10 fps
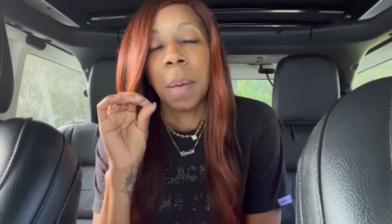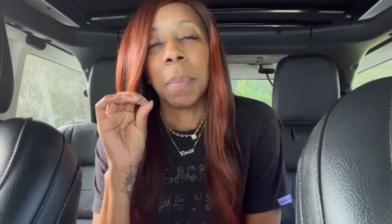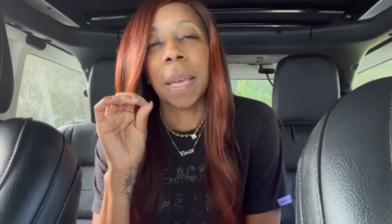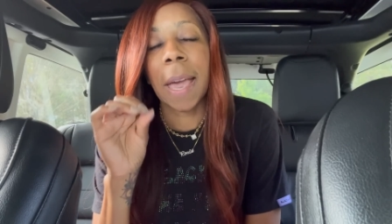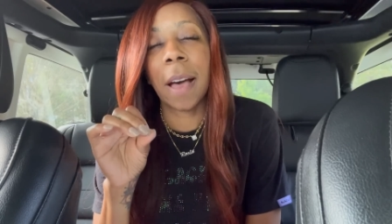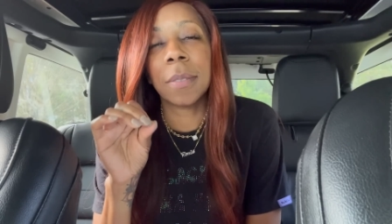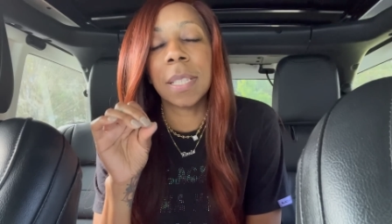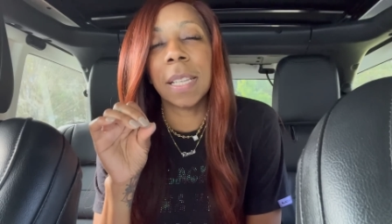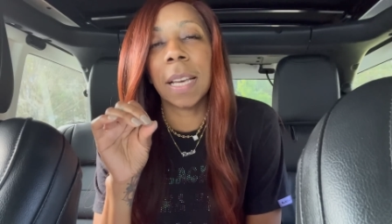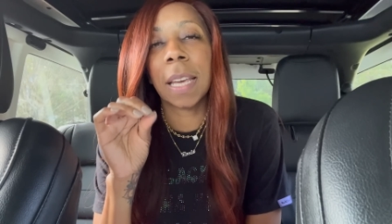but
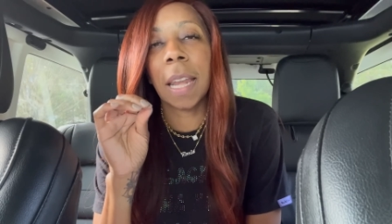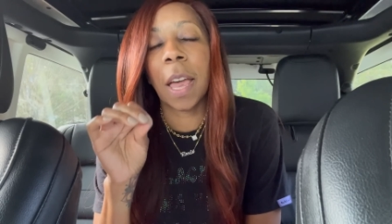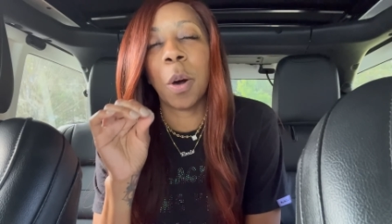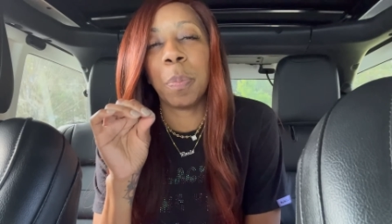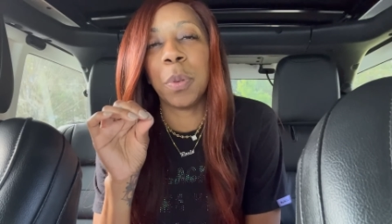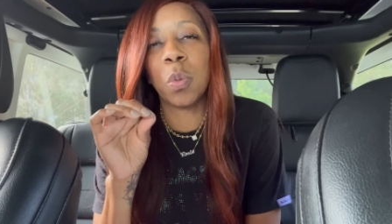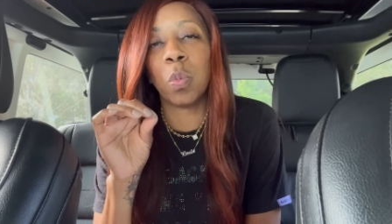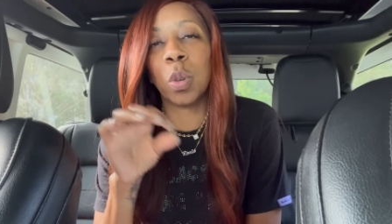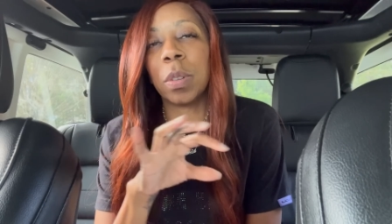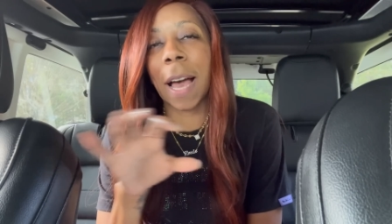counseling can help you
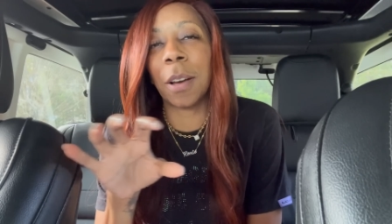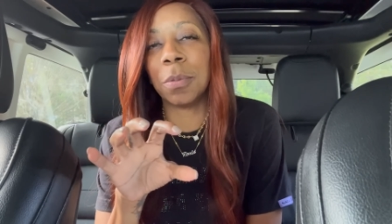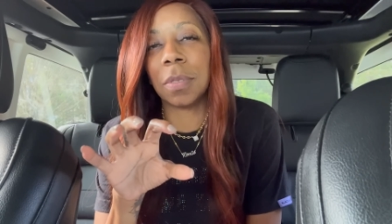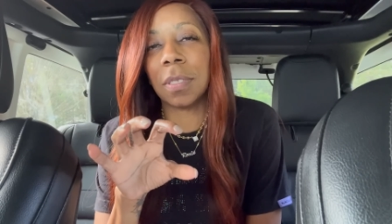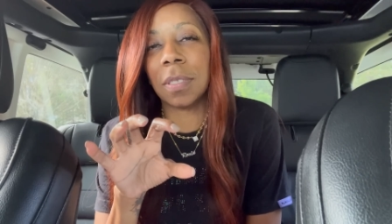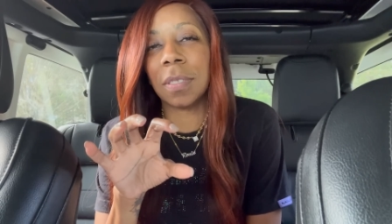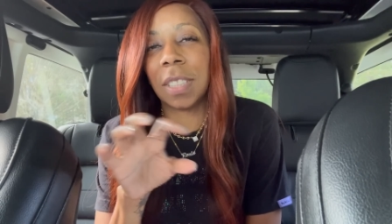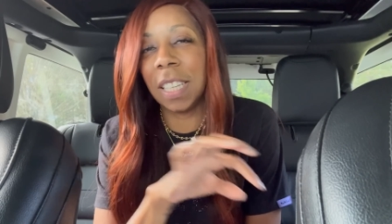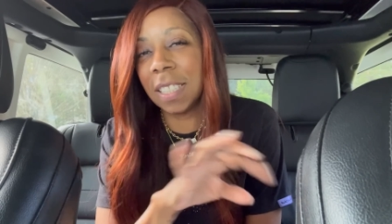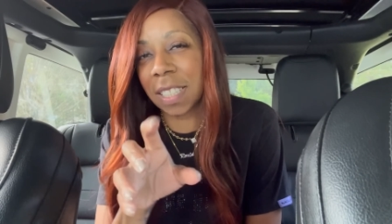root out
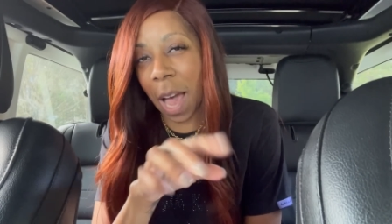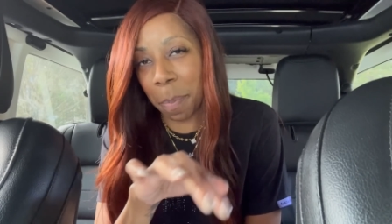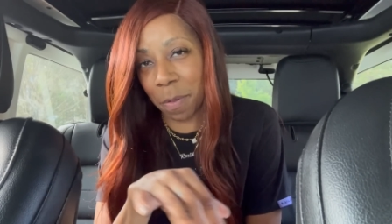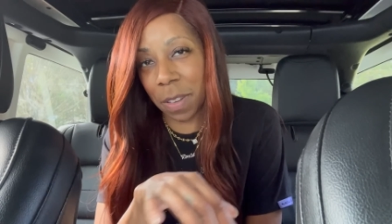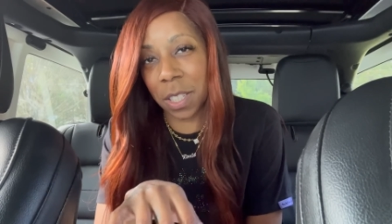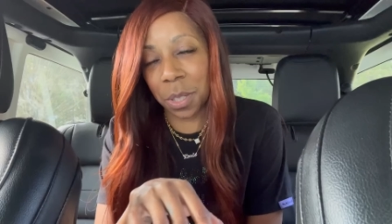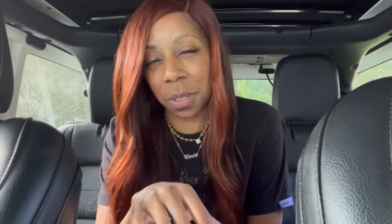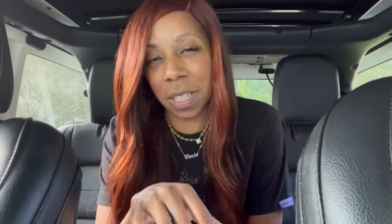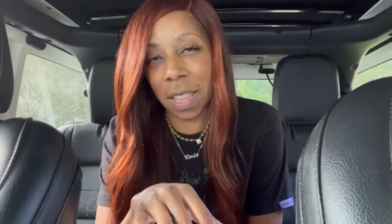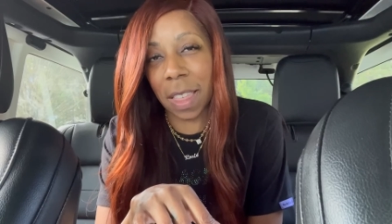these type of
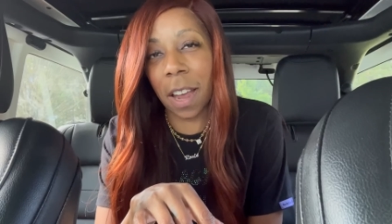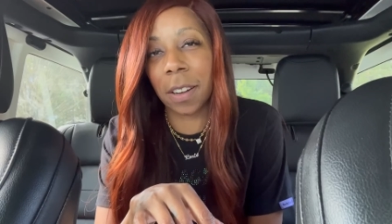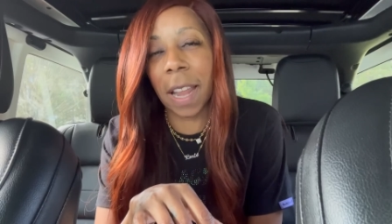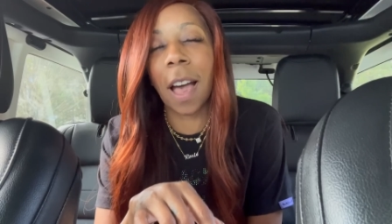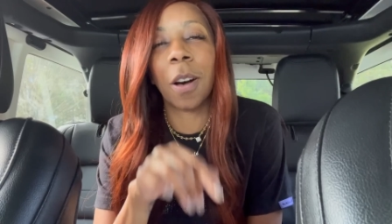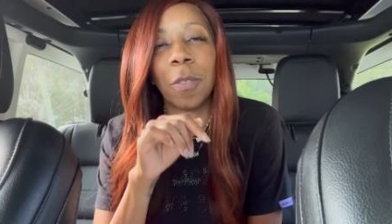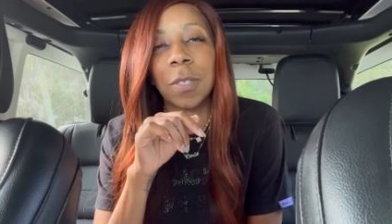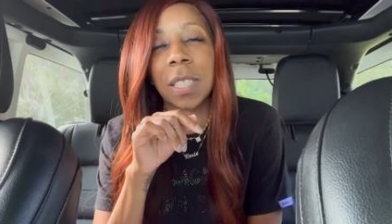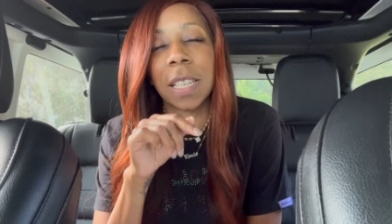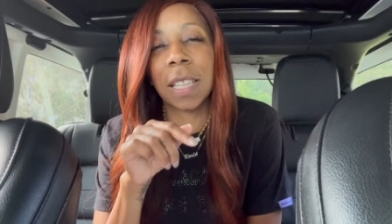issues that they are now
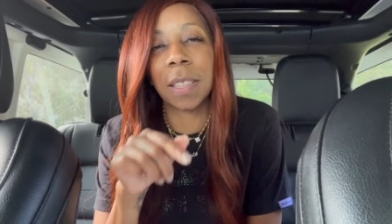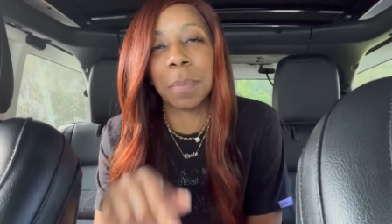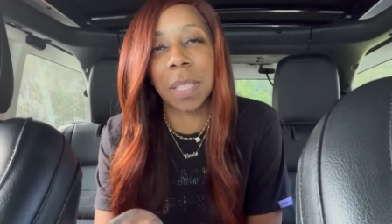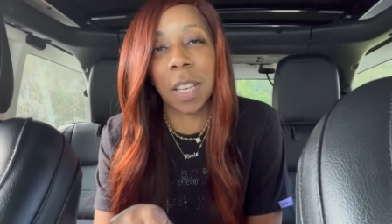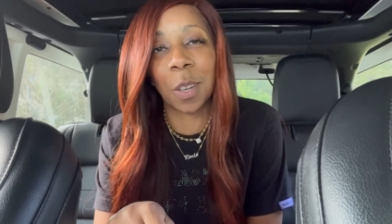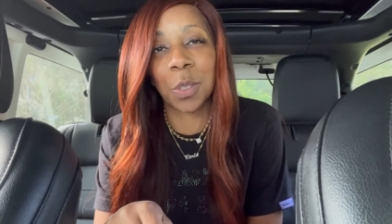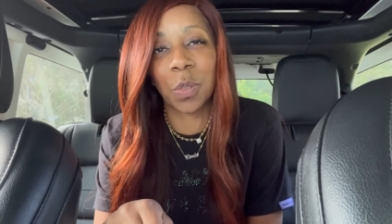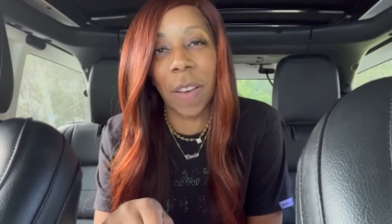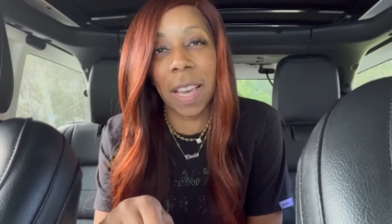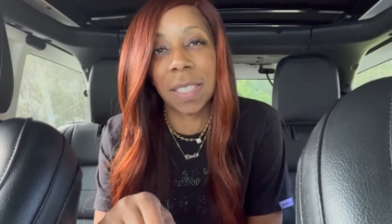seeing
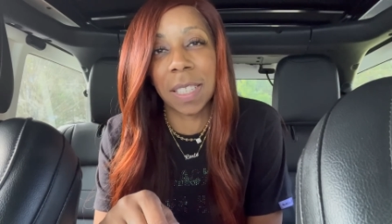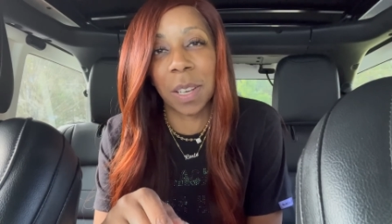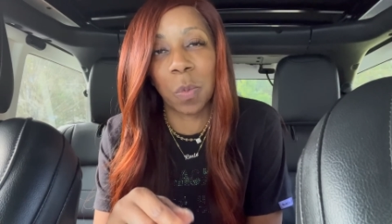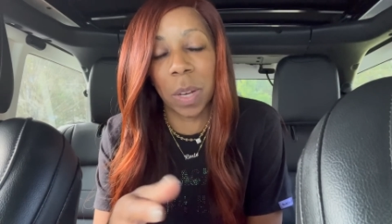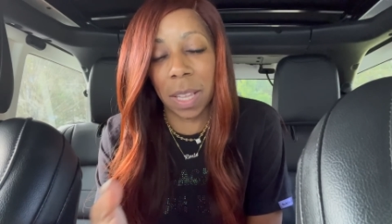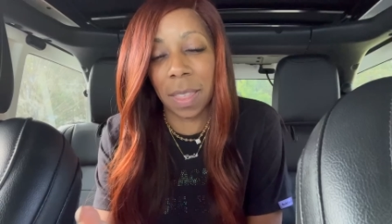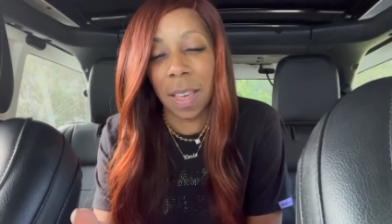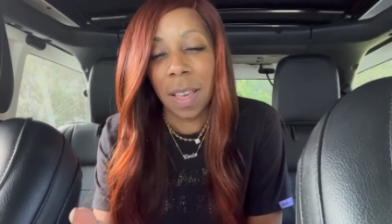themselves facing with.